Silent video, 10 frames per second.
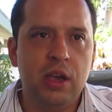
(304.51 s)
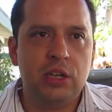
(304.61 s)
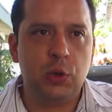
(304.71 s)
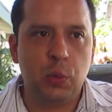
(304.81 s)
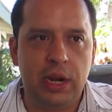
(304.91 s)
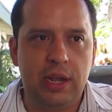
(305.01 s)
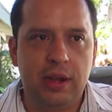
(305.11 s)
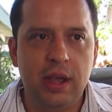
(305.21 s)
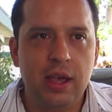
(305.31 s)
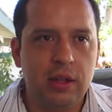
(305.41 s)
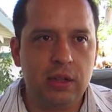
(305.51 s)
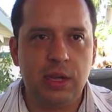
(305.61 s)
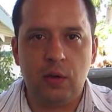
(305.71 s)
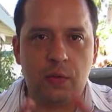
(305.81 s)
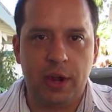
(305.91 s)
to reading
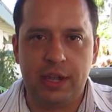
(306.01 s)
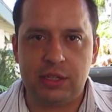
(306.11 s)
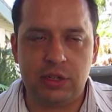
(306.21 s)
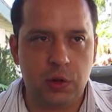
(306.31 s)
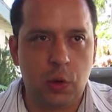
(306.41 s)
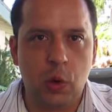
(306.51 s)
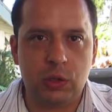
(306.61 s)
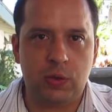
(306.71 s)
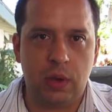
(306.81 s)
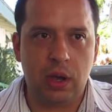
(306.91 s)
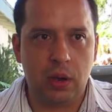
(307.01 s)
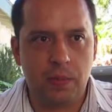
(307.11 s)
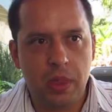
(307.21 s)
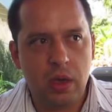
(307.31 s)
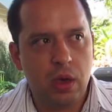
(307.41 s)
little phrases or quotes
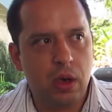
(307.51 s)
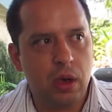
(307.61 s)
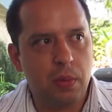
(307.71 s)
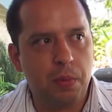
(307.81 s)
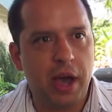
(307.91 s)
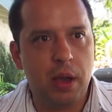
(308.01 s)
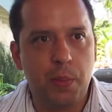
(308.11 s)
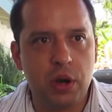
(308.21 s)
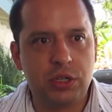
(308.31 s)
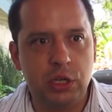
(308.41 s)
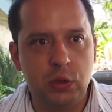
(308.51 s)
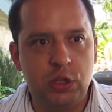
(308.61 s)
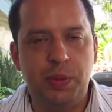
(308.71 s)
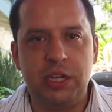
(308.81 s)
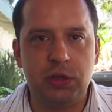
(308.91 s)
by a person
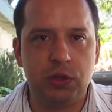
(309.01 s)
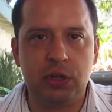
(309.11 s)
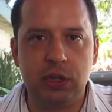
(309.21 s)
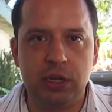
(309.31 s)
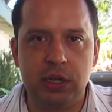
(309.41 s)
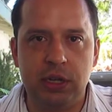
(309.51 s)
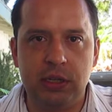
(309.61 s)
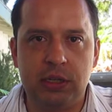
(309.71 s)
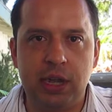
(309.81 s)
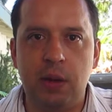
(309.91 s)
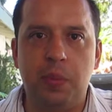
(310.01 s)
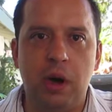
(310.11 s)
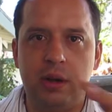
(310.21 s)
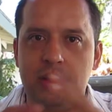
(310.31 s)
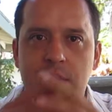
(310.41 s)
whose pictures is set up
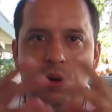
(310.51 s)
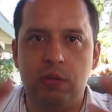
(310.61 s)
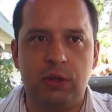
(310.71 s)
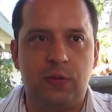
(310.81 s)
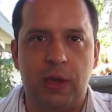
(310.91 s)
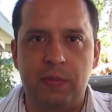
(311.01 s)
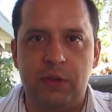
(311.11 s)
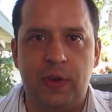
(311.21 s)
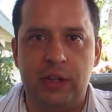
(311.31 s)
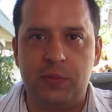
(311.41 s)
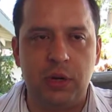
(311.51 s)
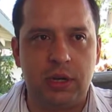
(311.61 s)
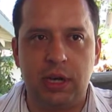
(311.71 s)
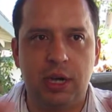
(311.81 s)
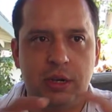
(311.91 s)
on, those famous Facebook
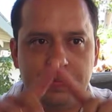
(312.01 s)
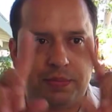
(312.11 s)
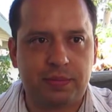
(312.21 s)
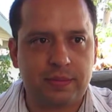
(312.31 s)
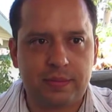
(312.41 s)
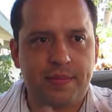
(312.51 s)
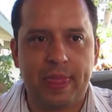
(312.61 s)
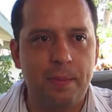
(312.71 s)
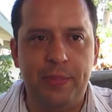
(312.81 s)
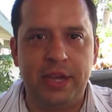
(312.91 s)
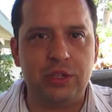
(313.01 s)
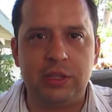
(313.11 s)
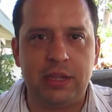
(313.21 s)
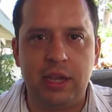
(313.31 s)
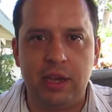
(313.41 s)
pictures
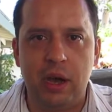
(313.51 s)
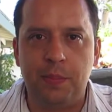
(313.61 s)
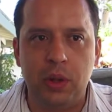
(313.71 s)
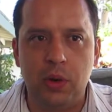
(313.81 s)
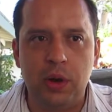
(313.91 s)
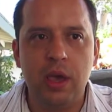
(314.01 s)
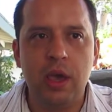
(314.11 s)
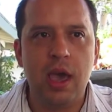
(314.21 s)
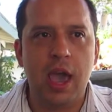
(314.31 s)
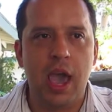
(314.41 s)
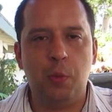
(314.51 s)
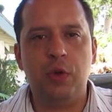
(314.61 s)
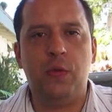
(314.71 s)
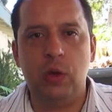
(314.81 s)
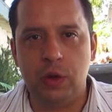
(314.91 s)
that they upload, and
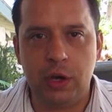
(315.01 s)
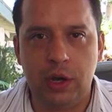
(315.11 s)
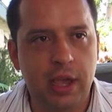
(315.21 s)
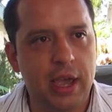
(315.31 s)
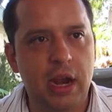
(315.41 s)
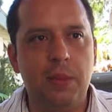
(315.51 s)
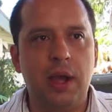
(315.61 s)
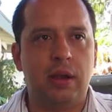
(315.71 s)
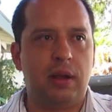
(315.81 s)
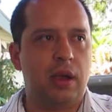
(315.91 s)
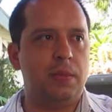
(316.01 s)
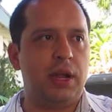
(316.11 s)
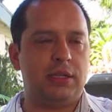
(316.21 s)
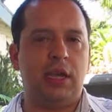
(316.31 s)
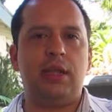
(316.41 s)
we feel good. And I'm
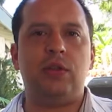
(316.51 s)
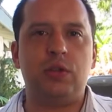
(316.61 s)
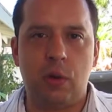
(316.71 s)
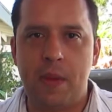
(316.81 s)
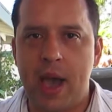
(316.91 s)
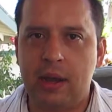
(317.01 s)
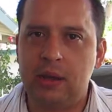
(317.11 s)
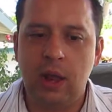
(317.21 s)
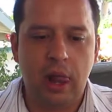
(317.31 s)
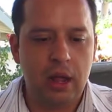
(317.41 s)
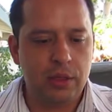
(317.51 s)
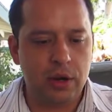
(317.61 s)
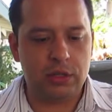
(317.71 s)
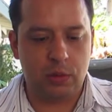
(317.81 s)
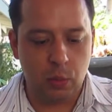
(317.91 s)
not saying that those are bad.
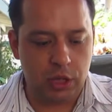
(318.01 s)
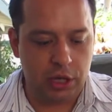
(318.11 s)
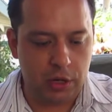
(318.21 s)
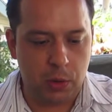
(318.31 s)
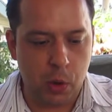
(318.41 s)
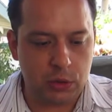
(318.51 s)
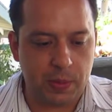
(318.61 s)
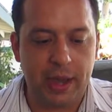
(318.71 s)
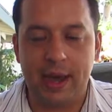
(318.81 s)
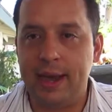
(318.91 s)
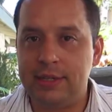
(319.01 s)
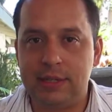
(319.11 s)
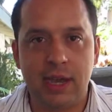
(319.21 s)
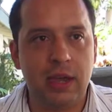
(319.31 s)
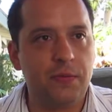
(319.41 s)
There are some really good quotes by
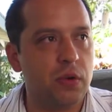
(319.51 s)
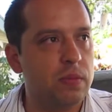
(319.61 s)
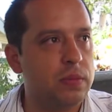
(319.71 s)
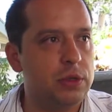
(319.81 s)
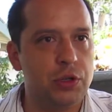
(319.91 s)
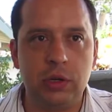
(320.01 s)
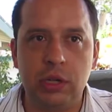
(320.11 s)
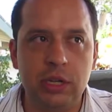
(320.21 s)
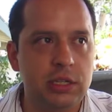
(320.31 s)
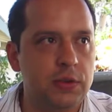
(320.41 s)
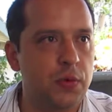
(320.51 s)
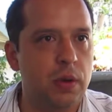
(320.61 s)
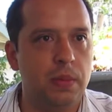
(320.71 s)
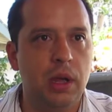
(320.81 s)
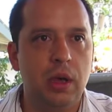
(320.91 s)
Einstein, from journalists,
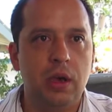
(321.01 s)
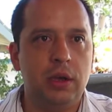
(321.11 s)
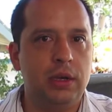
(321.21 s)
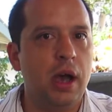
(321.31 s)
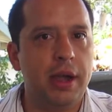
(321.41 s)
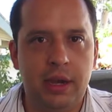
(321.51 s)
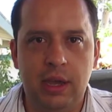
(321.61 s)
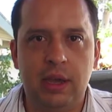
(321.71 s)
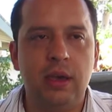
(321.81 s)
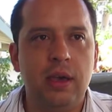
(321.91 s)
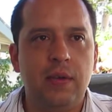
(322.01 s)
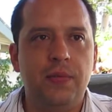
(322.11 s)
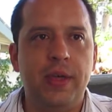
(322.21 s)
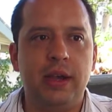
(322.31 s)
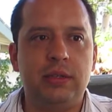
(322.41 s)
from Gandhi,
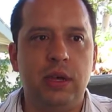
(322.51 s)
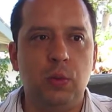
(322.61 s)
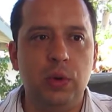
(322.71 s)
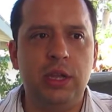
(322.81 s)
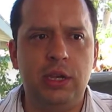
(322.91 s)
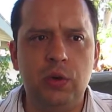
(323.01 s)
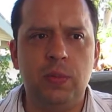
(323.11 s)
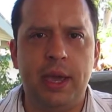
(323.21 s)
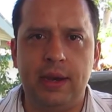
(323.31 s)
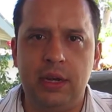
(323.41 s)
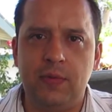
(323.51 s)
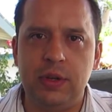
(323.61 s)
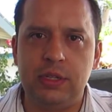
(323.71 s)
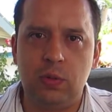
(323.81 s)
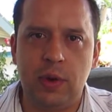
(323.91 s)
that really do make a
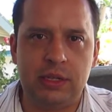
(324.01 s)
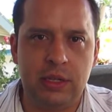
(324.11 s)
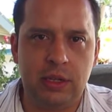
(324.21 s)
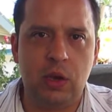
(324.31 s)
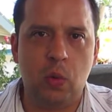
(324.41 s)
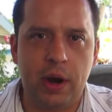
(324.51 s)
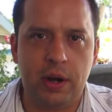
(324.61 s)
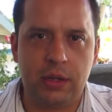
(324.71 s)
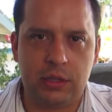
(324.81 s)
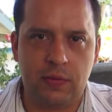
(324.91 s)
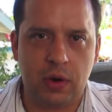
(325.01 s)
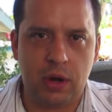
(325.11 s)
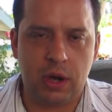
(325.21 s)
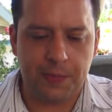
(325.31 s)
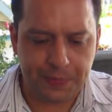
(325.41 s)
difference in raising the awareness of our